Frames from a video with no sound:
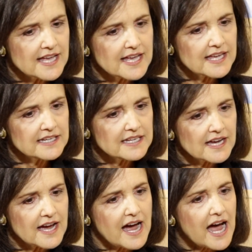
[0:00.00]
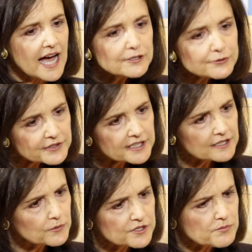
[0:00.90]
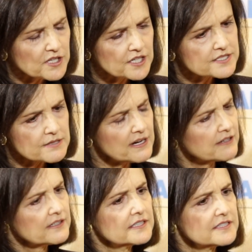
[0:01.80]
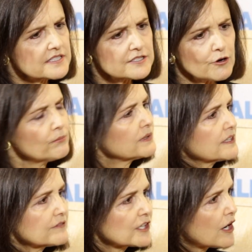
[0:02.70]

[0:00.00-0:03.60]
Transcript: And I don't think it was because Americans don't believe in